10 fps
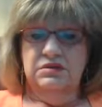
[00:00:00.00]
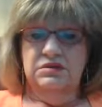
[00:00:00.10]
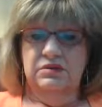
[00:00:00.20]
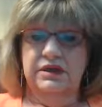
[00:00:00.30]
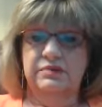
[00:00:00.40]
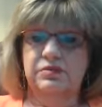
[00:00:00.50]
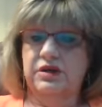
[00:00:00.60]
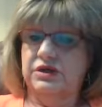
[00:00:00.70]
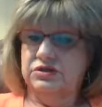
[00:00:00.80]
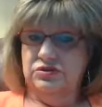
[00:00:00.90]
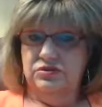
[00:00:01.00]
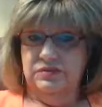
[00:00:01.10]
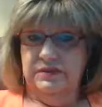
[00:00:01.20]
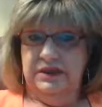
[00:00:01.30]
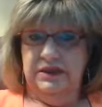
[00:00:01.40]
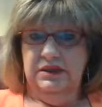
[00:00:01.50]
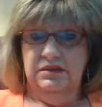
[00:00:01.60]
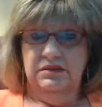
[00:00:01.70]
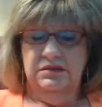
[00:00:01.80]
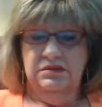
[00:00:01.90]
So he pressured
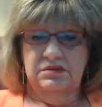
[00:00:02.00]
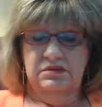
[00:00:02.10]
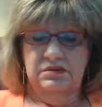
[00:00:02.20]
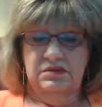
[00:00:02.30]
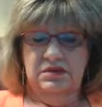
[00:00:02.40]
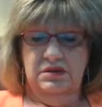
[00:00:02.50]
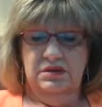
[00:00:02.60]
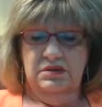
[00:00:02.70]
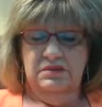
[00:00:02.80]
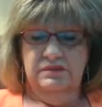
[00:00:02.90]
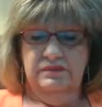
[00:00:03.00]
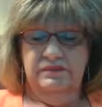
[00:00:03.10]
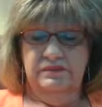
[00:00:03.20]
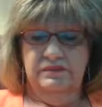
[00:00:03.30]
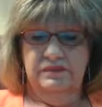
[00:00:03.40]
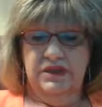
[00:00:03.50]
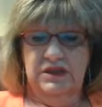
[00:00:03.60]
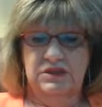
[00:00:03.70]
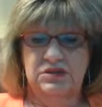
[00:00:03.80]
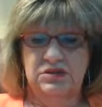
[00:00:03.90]
me um,
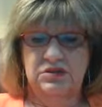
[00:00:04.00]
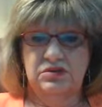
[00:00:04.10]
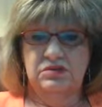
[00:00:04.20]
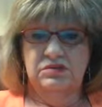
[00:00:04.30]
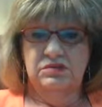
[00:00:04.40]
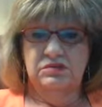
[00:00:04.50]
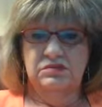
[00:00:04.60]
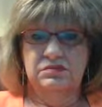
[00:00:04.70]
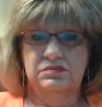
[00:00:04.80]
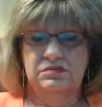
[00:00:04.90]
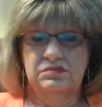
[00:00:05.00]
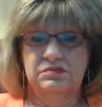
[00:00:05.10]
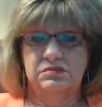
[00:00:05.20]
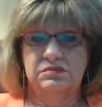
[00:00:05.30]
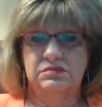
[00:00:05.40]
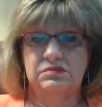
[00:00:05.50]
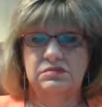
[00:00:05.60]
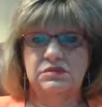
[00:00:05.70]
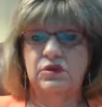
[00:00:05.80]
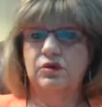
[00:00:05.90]
into
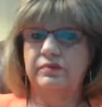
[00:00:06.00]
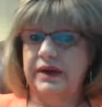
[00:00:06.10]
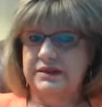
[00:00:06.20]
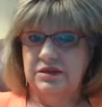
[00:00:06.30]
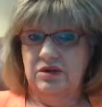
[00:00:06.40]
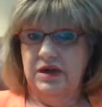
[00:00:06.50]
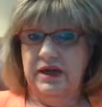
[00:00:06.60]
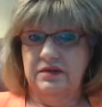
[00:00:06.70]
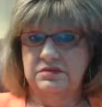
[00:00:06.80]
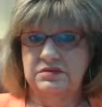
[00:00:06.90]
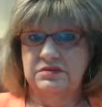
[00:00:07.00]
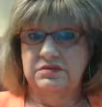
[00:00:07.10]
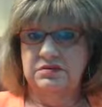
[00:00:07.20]
going back to our house.